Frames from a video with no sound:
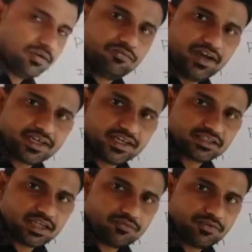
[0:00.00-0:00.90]

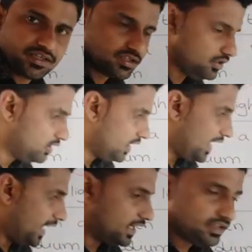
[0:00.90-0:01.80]
reflecting surface,
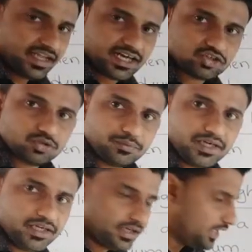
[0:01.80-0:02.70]
and that should
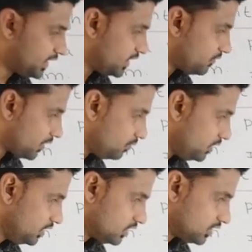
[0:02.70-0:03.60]
be taken
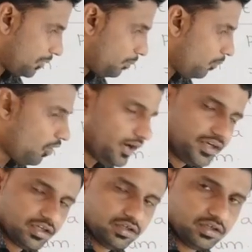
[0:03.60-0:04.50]
from the
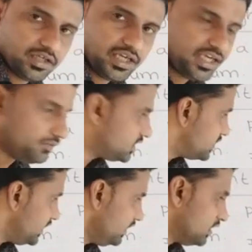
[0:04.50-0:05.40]
point in
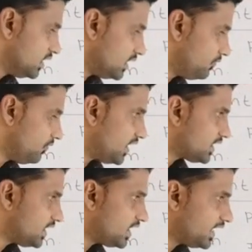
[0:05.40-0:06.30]
which the
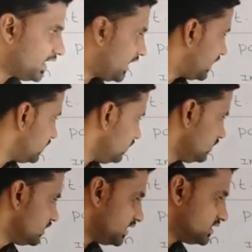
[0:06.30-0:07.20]
reflected ray and
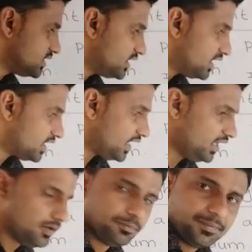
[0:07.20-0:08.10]
incident
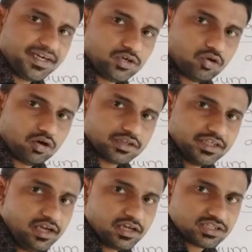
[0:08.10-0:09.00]
ray meet
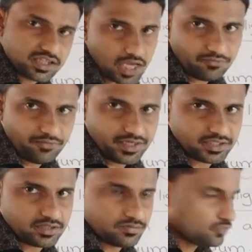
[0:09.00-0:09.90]
on the
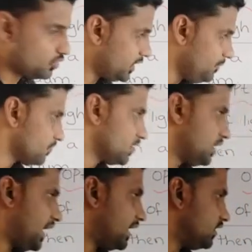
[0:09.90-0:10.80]
surface.
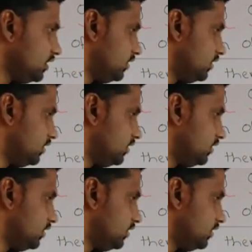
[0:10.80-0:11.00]
Okay, and